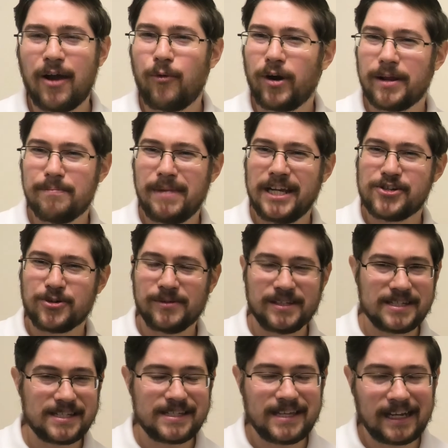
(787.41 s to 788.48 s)
I want to make sure
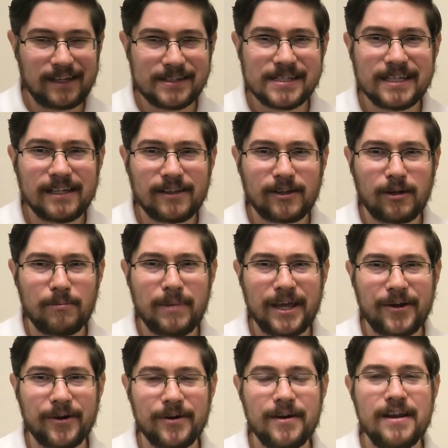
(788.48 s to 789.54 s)
this settles in a little
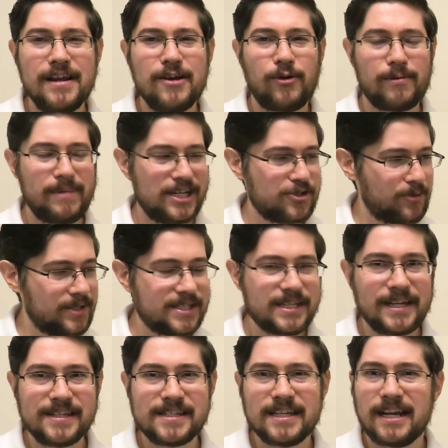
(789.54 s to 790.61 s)
better. I want to make sure it
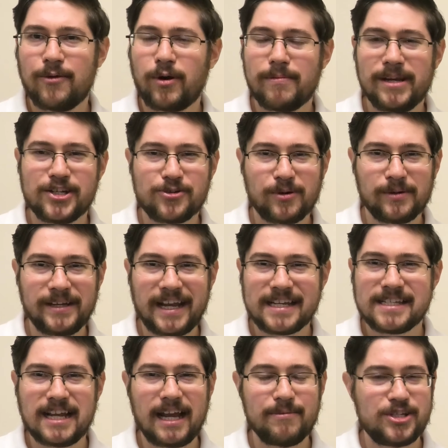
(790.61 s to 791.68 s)
sinks in. I want to make sure
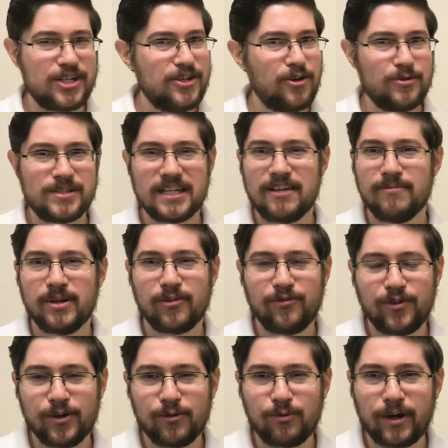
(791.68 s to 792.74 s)
next time she knows to give me her
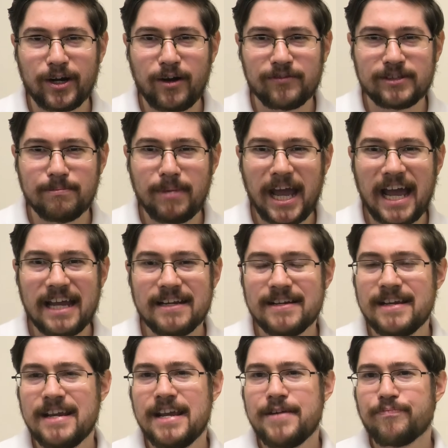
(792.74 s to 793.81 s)
foot right off the bat.
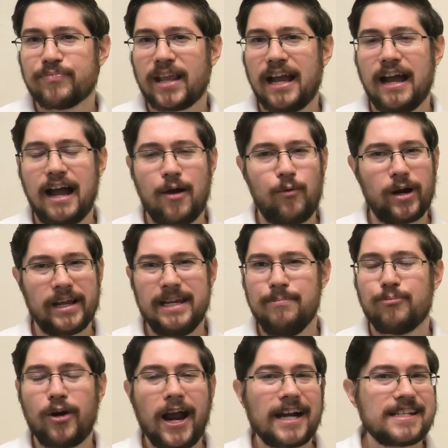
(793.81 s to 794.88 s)
I want to
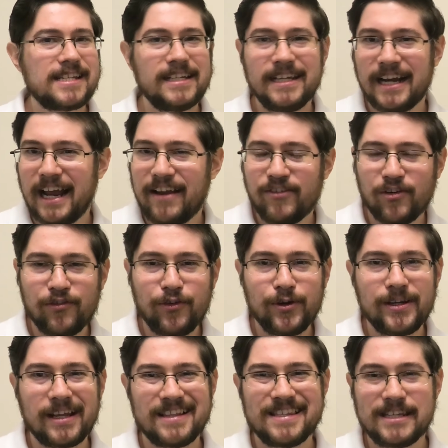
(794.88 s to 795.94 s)
keep practicing, can I have your
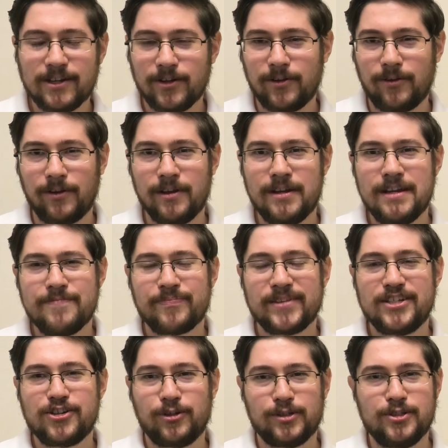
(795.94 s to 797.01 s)
foot, until
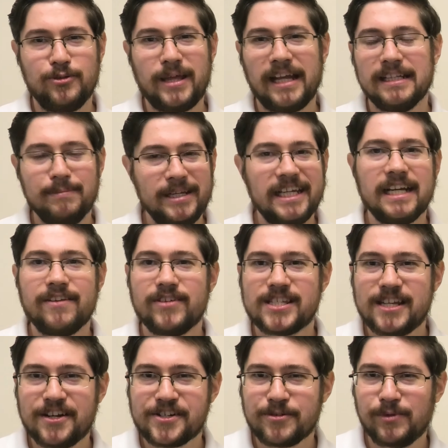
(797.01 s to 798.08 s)
she'll do that in the beginning of a
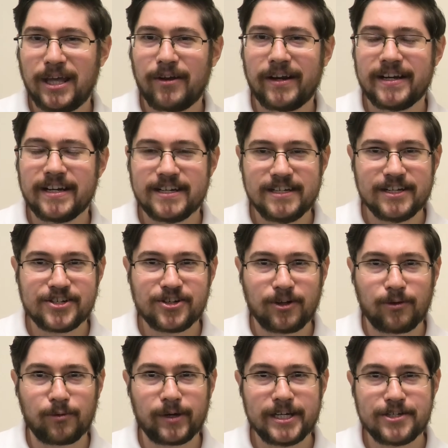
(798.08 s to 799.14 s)
session without any
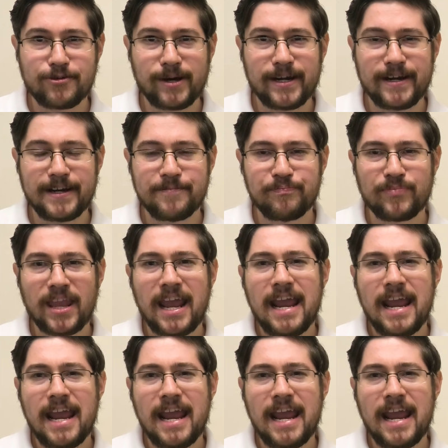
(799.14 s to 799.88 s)
additional retraining.